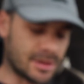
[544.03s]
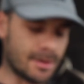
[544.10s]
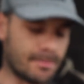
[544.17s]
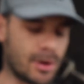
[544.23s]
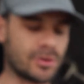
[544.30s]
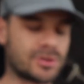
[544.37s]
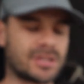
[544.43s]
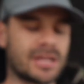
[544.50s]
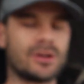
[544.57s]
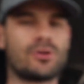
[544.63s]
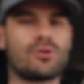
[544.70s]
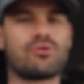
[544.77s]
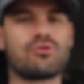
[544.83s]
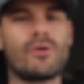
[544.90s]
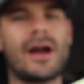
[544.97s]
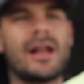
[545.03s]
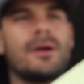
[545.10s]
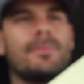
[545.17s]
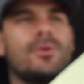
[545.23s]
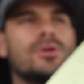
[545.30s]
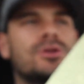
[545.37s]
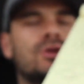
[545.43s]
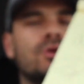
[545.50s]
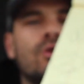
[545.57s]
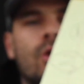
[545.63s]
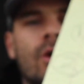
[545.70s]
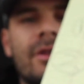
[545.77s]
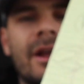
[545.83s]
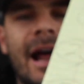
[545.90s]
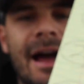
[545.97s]
most incredible
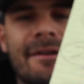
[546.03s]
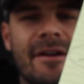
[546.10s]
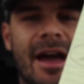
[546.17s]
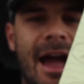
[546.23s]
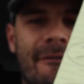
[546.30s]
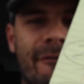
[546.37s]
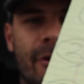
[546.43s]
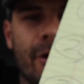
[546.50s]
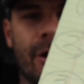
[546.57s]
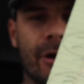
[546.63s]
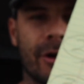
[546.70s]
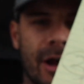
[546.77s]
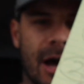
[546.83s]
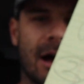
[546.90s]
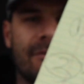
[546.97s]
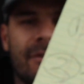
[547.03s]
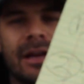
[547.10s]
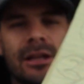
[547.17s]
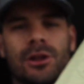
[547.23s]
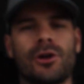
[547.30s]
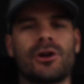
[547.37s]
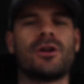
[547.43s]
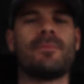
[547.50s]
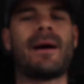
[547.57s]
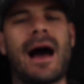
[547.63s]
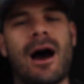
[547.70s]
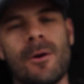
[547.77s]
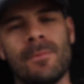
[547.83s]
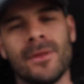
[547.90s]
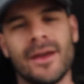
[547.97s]
tool that I've ever heard of and learned
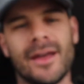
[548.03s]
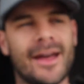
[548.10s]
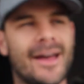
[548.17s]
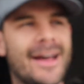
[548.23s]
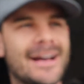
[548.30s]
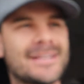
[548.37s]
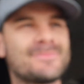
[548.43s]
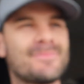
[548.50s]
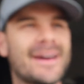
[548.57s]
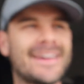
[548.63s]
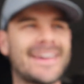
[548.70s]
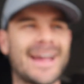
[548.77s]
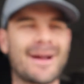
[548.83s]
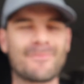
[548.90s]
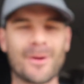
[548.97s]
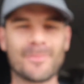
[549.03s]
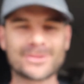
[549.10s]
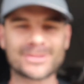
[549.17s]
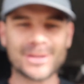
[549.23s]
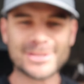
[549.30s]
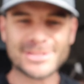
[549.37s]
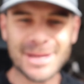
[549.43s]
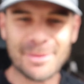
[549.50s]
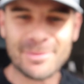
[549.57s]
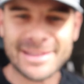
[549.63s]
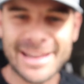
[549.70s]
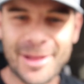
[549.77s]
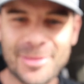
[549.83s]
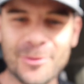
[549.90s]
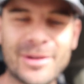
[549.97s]
about, as my camera almost goes
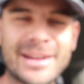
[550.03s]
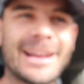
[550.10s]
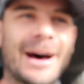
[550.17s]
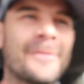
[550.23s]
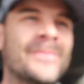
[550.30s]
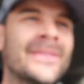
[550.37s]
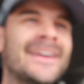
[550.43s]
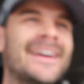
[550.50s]
tumbling out the window.